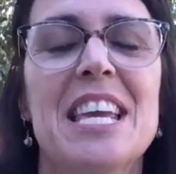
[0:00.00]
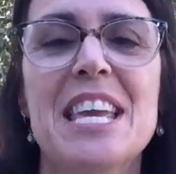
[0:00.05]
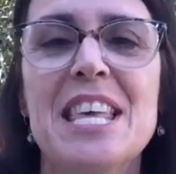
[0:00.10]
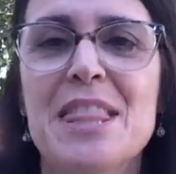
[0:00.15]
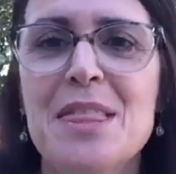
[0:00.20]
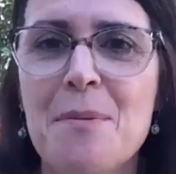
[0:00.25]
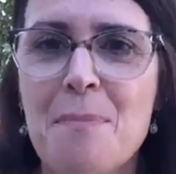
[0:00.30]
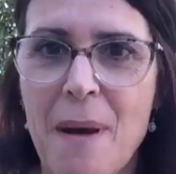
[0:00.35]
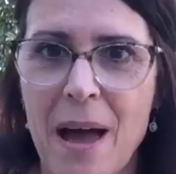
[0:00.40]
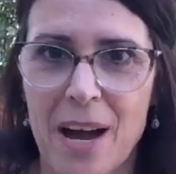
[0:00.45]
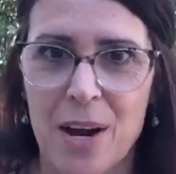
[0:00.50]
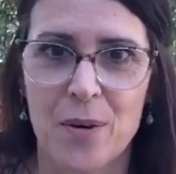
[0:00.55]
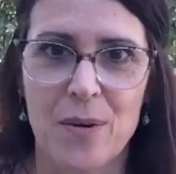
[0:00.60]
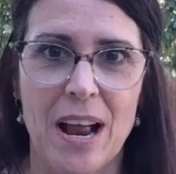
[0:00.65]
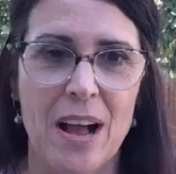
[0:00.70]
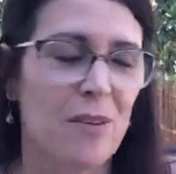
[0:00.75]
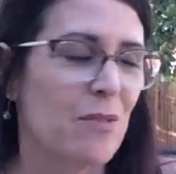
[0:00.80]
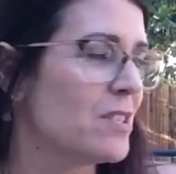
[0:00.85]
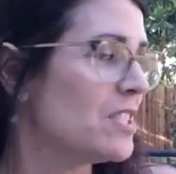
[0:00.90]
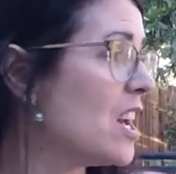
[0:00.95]
In the
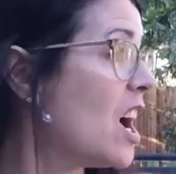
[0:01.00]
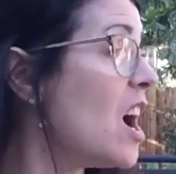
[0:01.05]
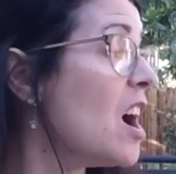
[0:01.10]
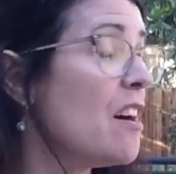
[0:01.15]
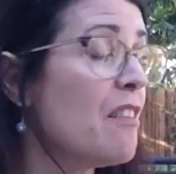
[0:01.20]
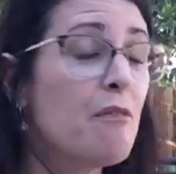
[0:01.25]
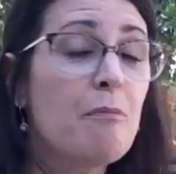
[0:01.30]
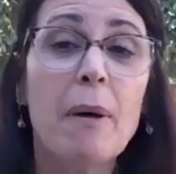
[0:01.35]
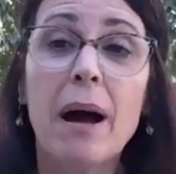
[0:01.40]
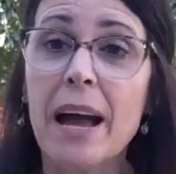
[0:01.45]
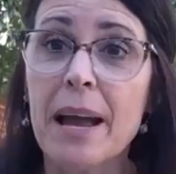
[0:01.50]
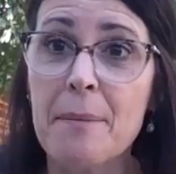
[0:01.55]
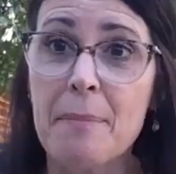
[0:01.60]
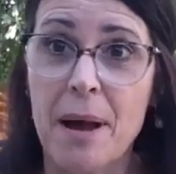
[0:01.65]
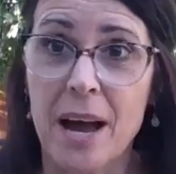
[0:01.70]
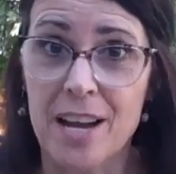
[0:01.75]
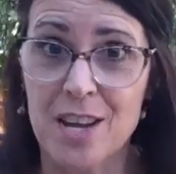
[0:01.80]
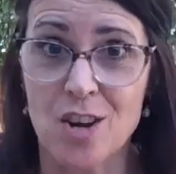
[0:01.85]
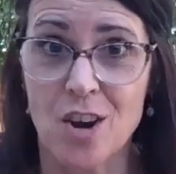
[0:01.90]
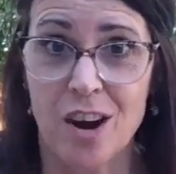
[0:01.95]
background of my
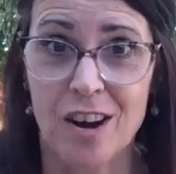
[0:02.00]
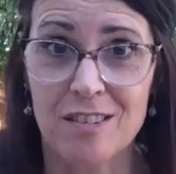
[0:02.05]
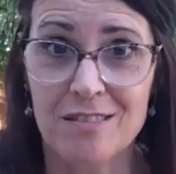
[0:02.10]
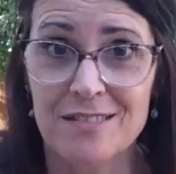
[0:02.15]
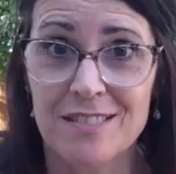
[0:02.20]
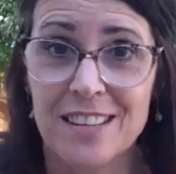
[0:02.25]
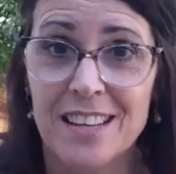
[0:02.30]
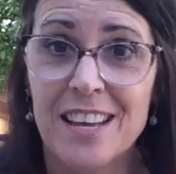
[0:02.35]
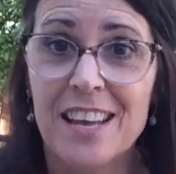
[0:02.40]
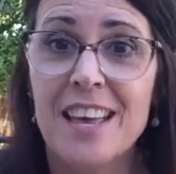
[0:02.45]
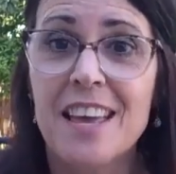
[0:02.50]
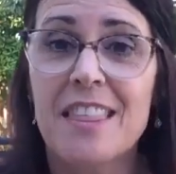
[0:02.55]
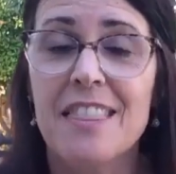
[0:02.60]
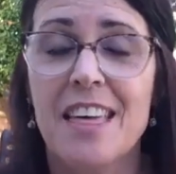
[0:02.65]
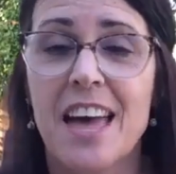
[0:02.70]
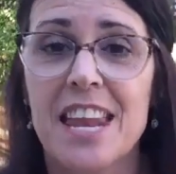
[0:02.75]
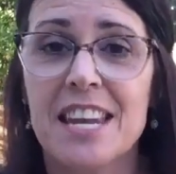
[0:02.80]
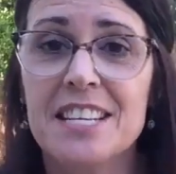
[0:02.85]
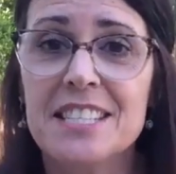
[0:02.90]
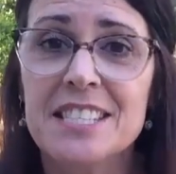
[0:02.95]
backyard,
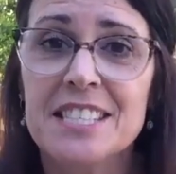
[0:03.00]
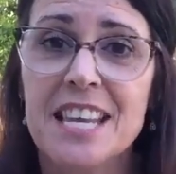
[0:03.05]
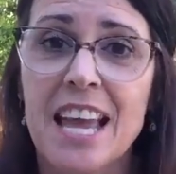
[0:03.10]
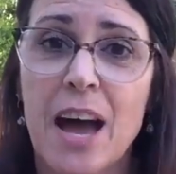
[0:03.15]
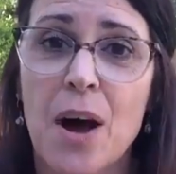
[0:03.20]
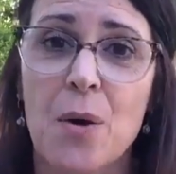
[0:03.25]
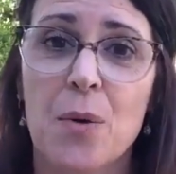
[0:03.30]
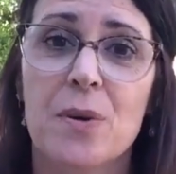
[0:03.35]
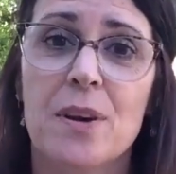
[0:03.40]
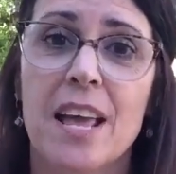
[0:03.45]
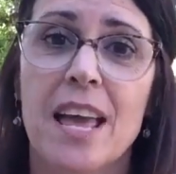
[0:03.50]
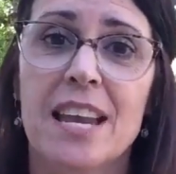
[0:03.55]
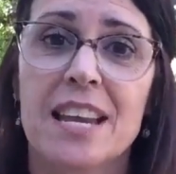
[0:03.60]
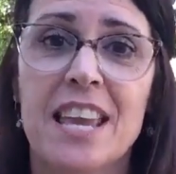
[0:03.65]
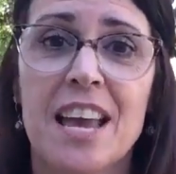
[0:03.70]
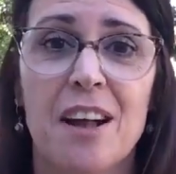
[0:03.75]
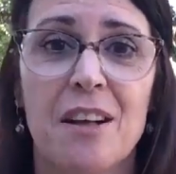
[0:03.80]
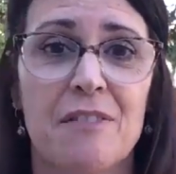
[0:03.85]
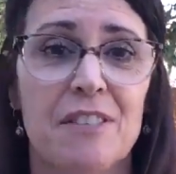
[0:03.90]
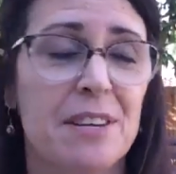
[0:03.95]
that is Scout
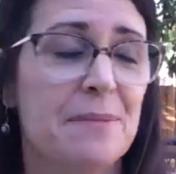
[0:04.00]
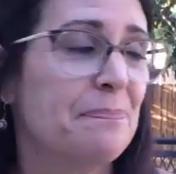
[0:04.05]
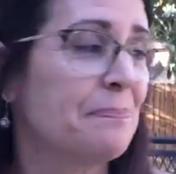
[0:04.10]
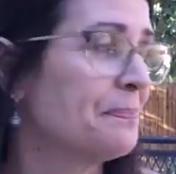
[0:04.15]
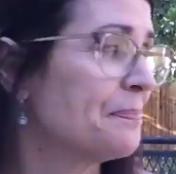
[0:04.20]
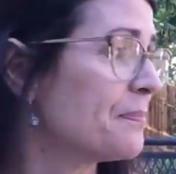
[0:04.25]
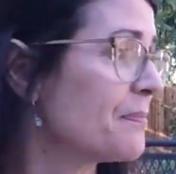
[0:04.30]
and Calvin.